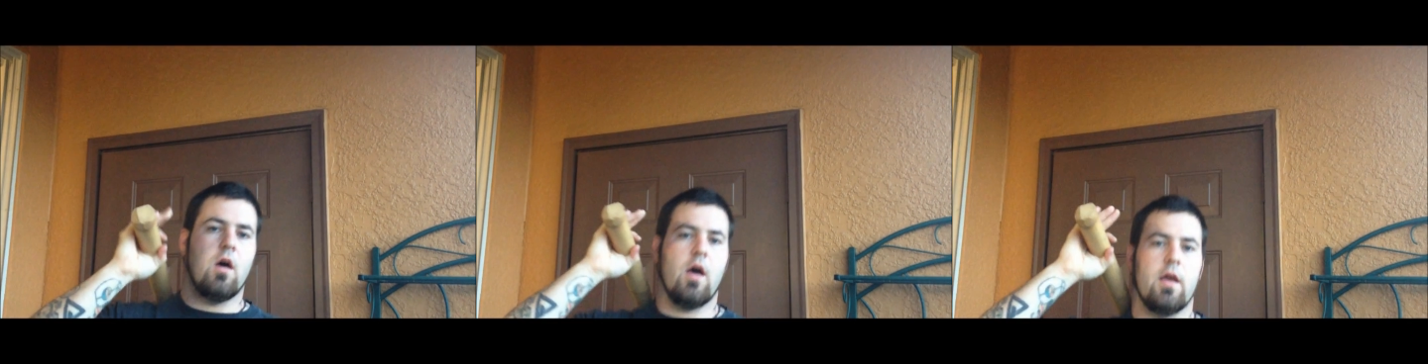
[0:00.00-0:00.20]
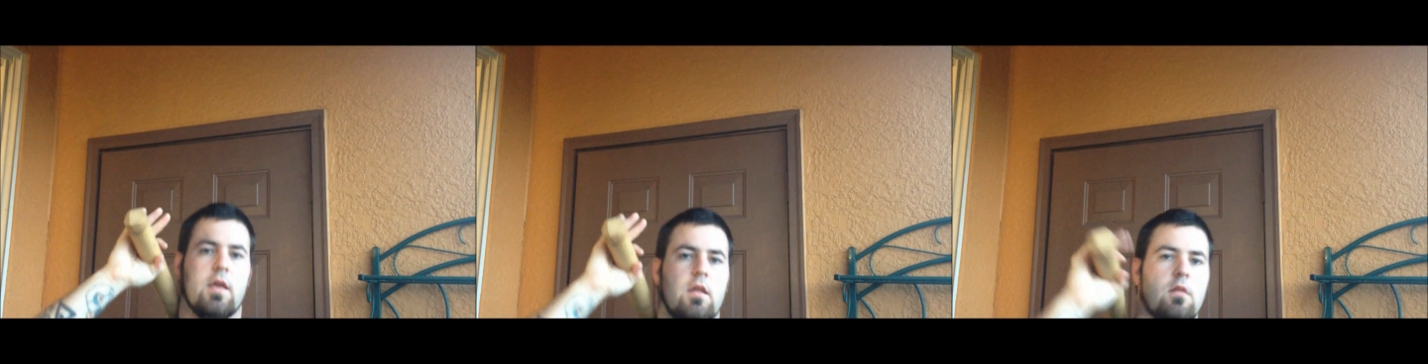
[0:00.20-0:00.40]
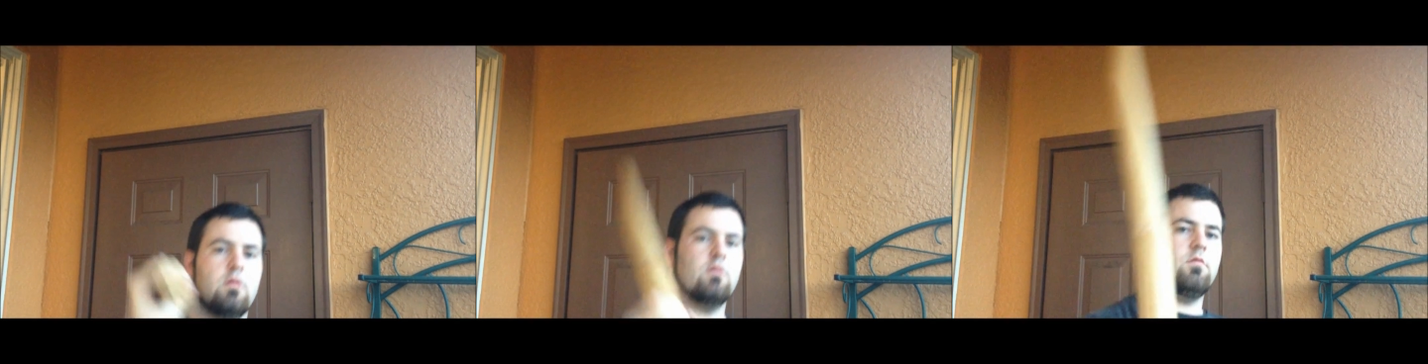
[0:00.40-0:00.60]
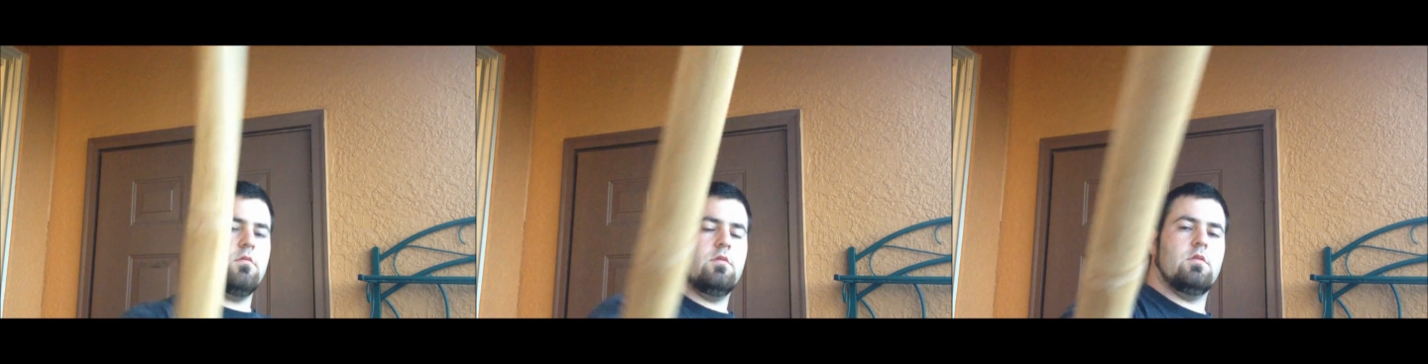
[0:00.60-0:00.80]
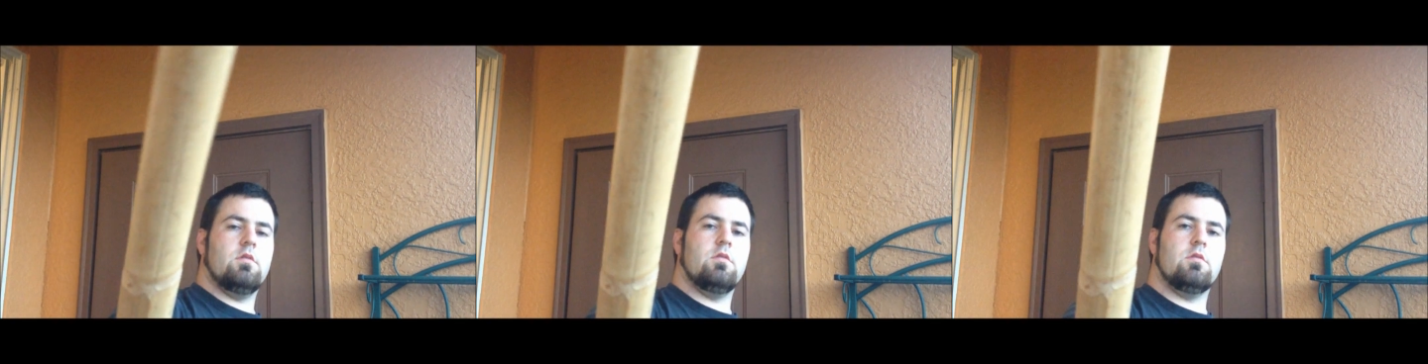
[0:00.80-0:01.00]
I can
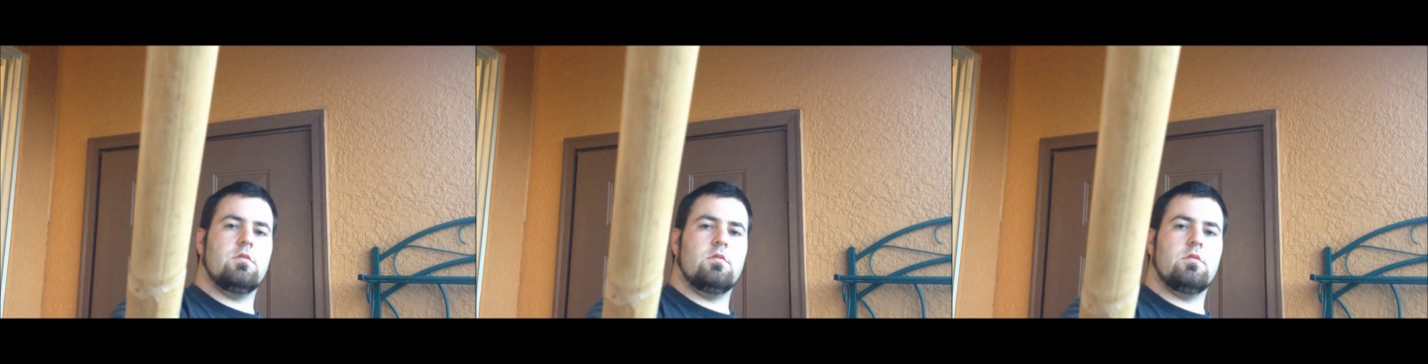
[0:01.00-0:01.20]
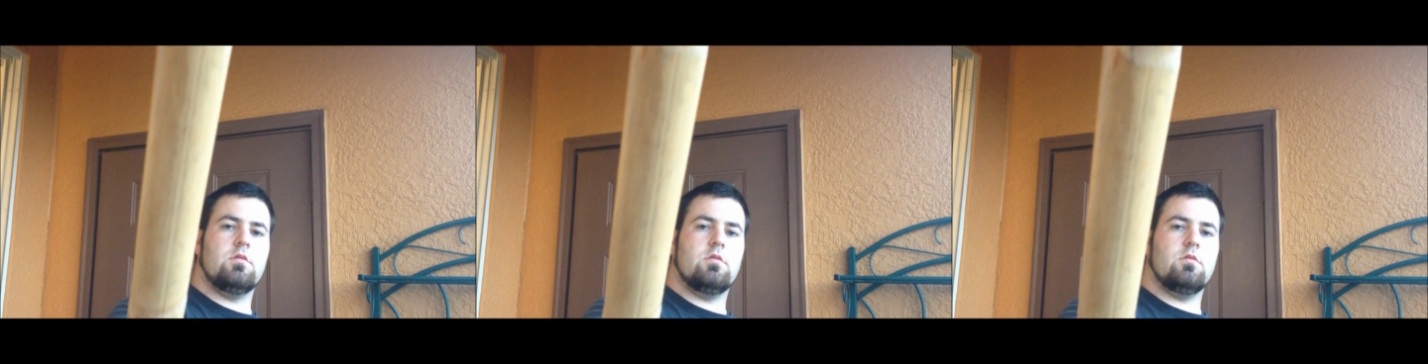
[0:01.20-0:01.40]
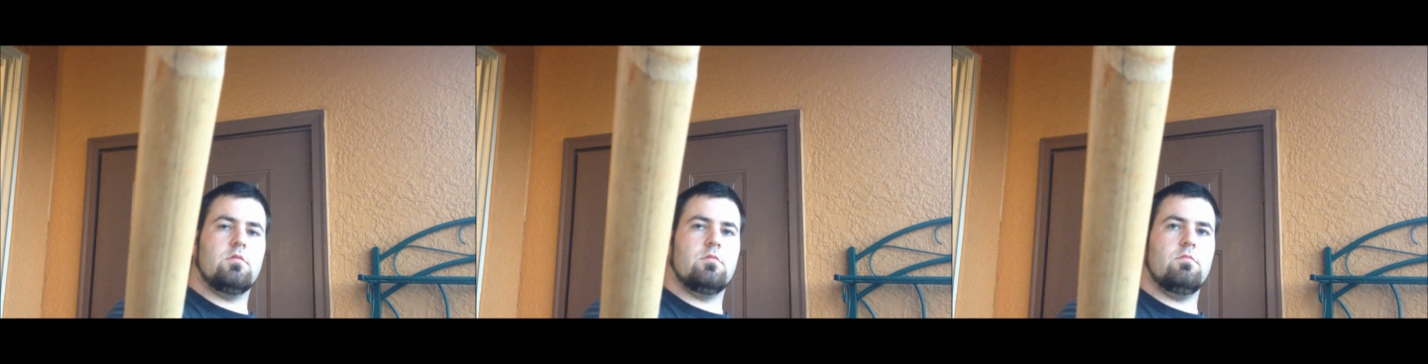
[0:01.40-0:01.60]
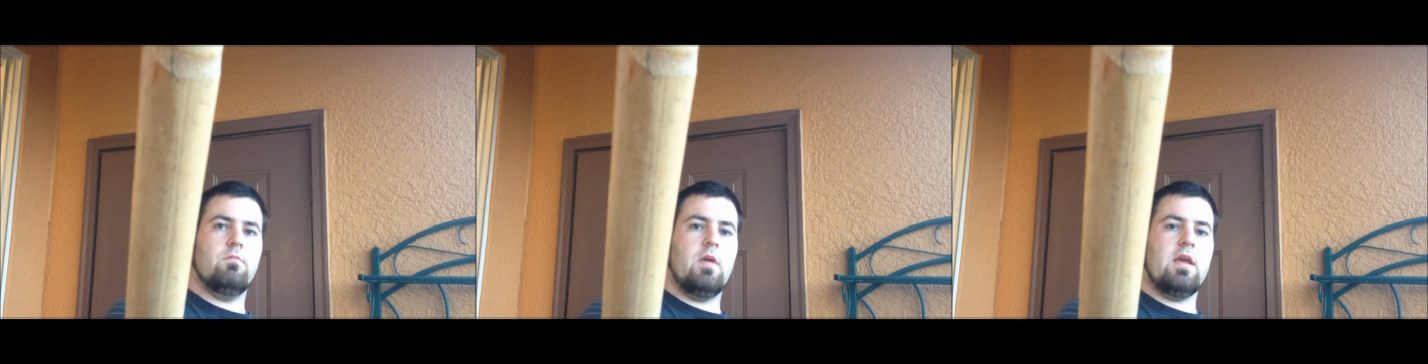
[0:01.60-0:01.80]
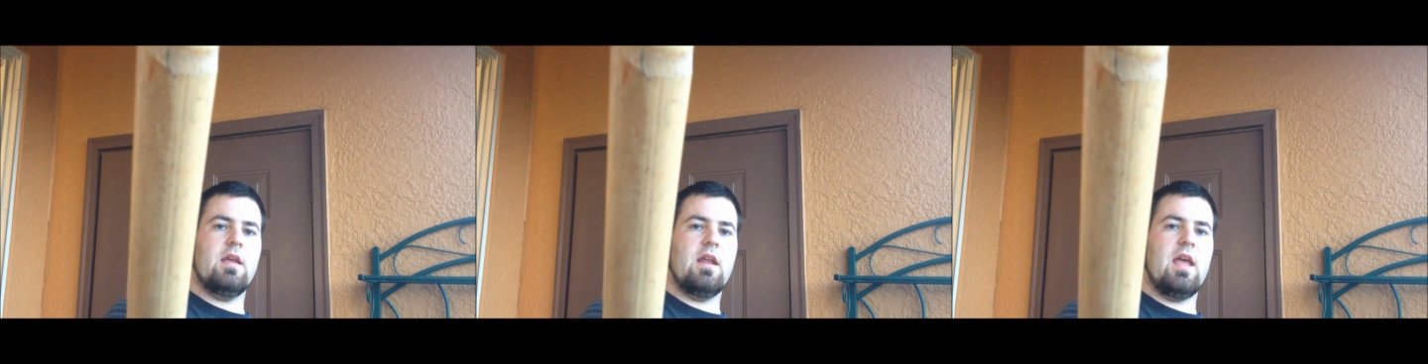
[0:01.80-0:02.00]

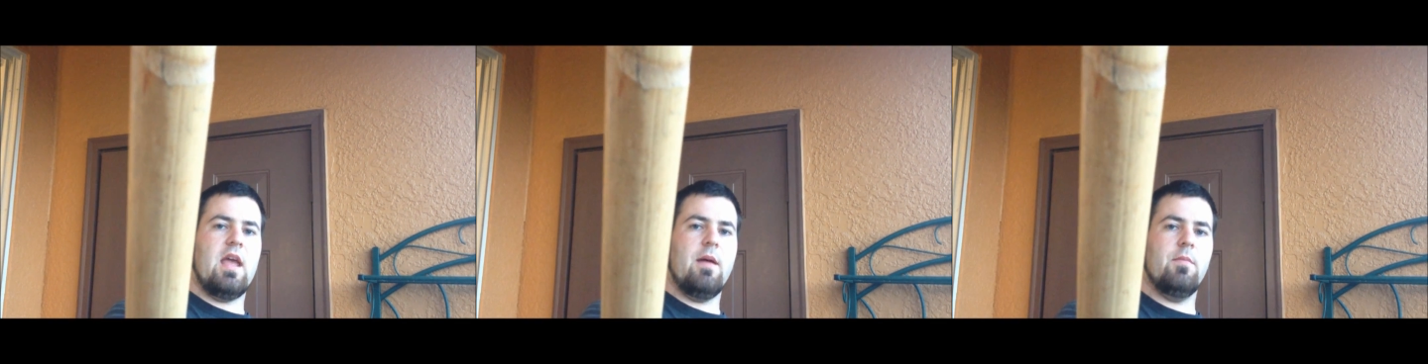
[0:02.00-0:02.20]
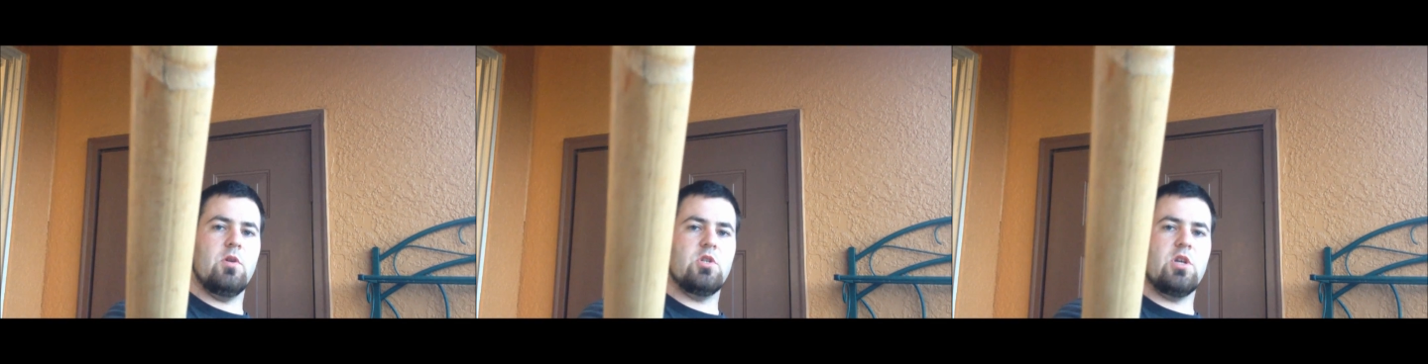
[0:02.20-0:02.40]
make it a hammer